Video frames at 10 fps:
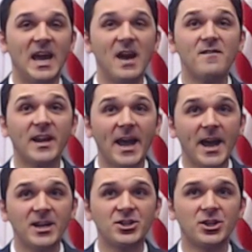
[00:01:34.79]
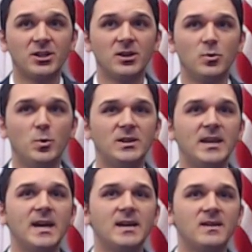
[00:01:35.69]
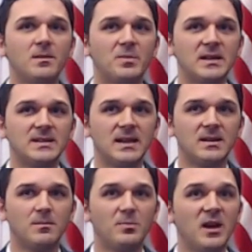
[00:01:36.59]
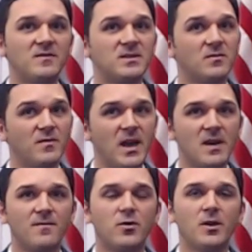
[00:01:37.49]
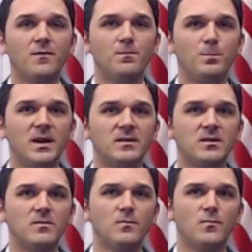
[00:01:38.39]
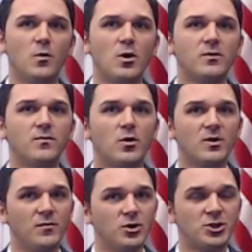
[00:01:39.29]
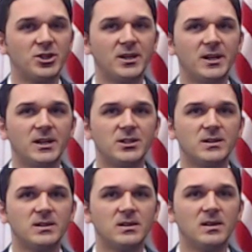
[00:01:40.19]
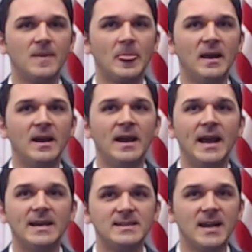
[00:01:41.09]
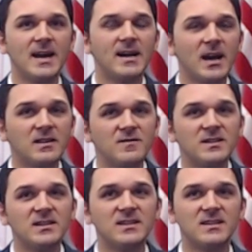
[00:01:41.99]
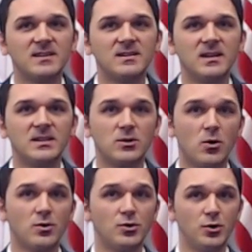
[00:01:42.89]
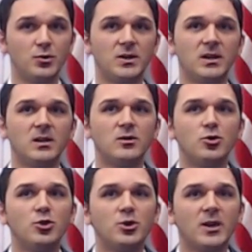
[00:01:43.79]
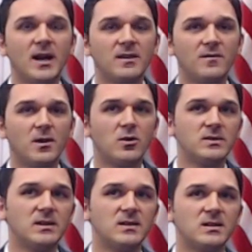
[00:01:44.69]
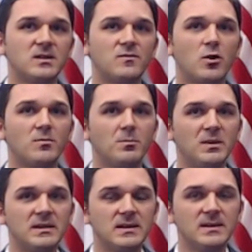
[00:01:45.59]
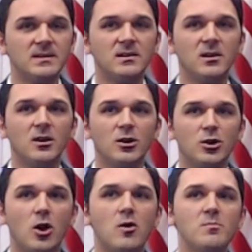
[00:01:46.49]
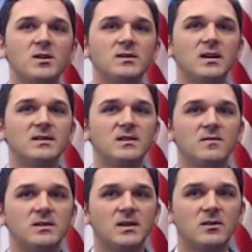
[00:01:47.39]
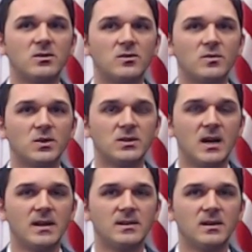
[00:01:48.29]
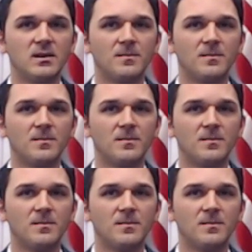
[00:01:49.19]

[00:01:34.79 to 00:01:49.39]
Every action we take in the present paves the way for a better world for the future generations. As young active citizens, it's our duty to unite fellow citizens from the business, government, and civil sectors of society.